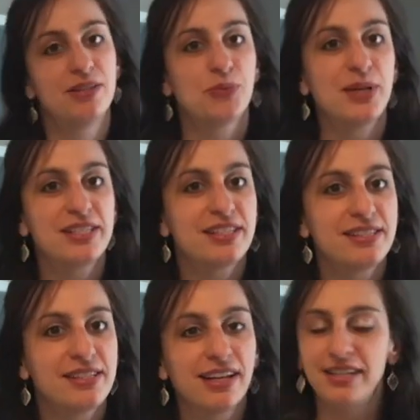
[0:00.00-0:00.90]
the whisk is
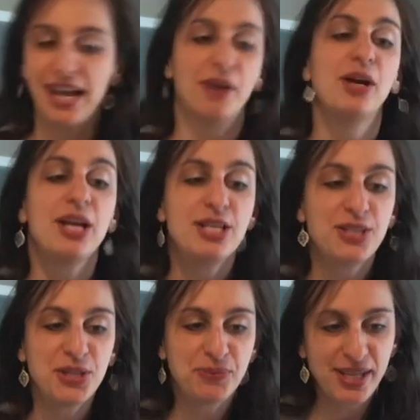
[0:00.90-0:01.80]
done now.
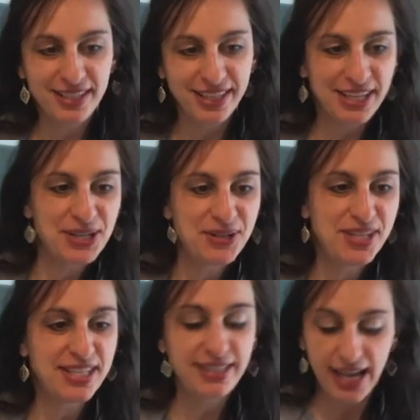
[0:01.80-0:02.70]
So the whisk can go to
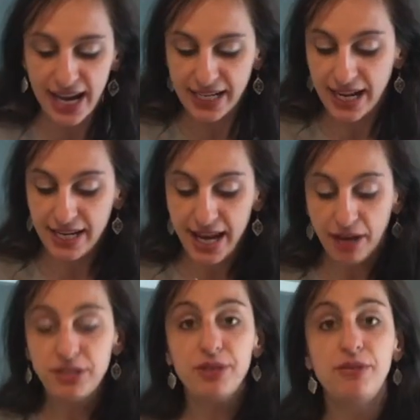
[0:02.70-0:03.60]
the side, and
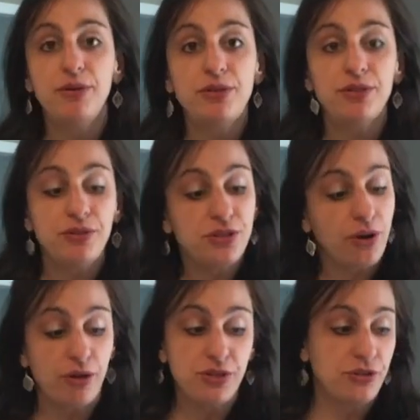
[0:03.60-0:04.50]
now, so those are
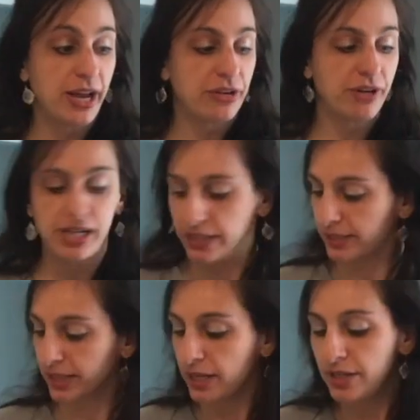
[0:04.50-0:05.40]
all the dry
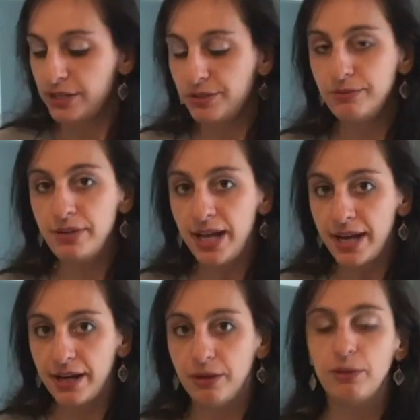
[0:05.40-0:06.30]
ingredients. So
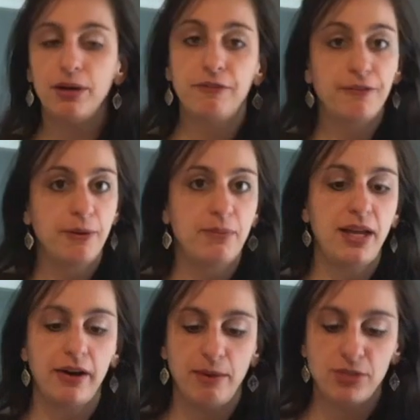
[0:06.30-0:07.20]
now from
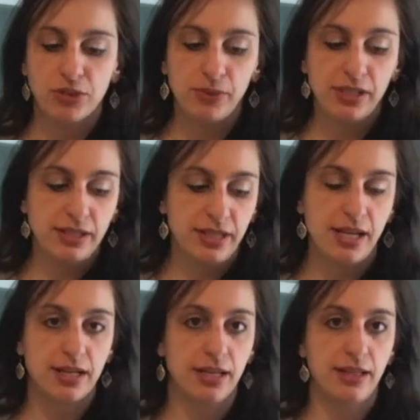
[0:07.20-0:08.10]
there, I'm just going to
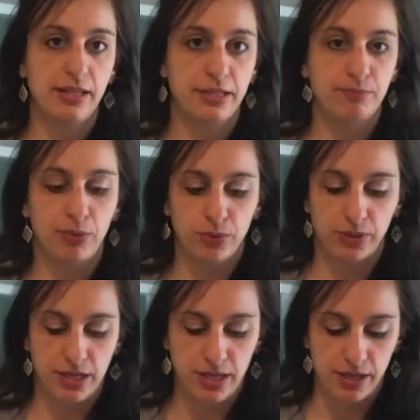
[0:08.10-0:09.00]
take in this bowl
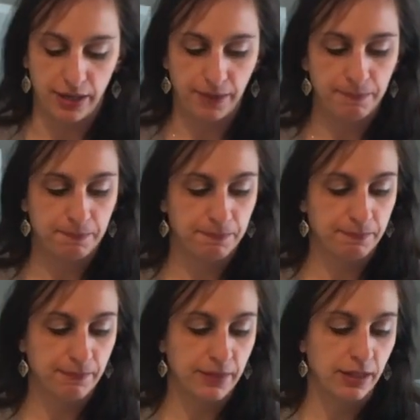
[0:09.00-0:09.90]
here,
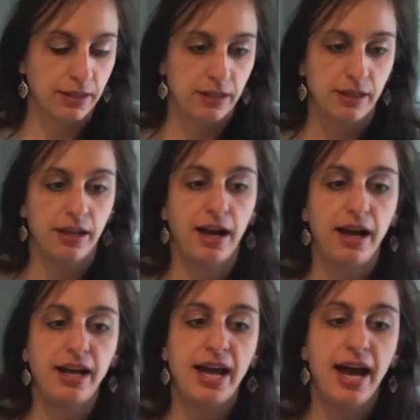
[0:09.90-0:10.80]

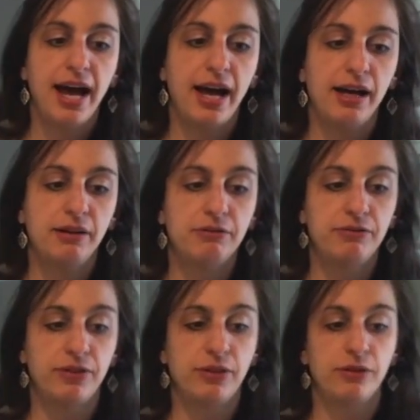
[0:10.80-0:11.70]
I have
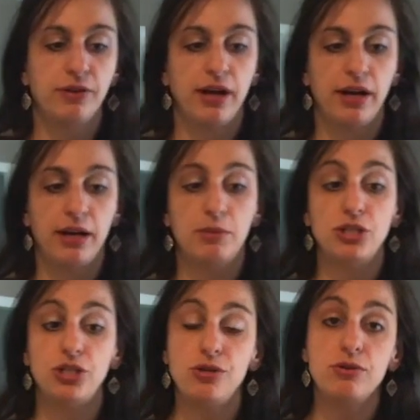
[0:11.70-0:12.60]

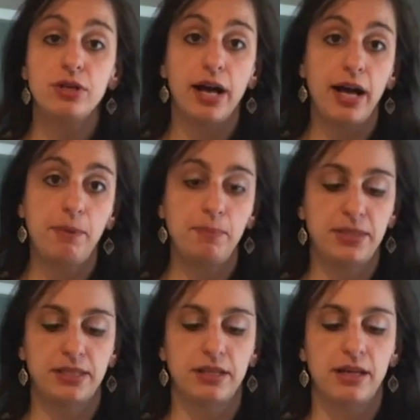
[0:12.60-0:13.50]
2
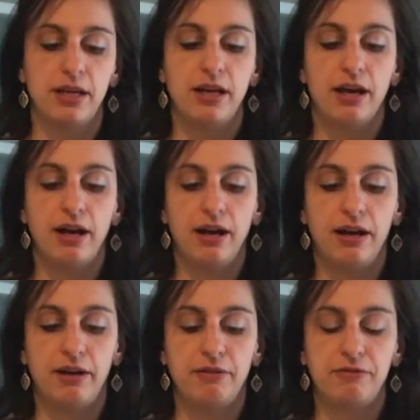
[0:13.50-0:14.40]
cups
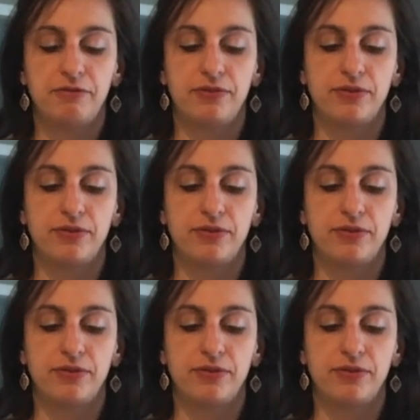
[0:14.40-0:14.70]
of